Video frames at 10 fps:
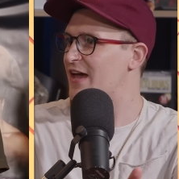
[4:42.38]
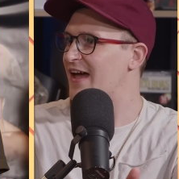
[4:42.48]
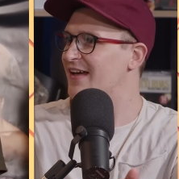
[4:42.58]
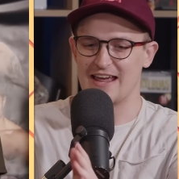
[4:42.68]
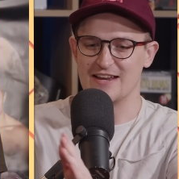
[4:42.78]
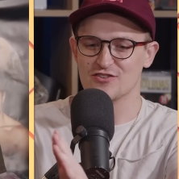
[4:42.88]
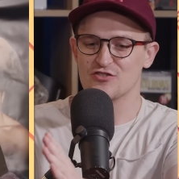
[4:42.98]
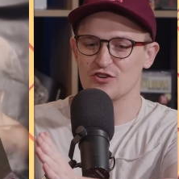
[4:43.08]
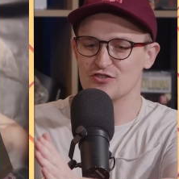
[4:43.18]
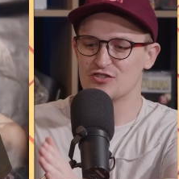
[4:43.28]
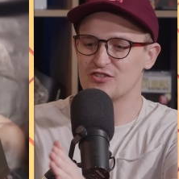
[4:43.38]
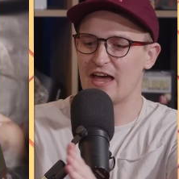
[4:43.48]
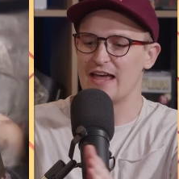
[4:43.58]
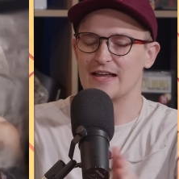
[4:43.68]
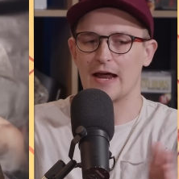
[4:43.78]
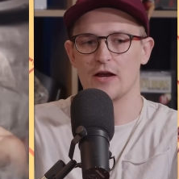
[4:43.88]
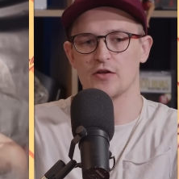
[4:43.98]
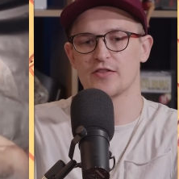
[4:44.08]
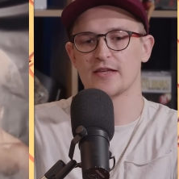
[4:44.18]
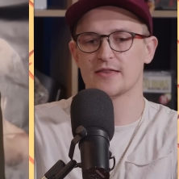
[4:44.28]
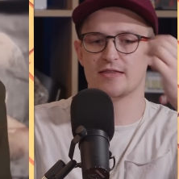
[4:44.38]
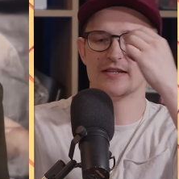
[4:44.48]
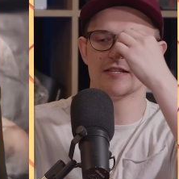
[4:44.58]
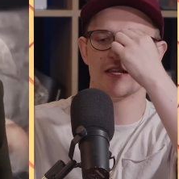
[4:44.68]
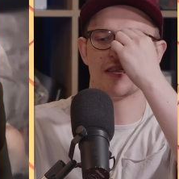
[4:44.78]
yet, it's just stayed. And I think this is the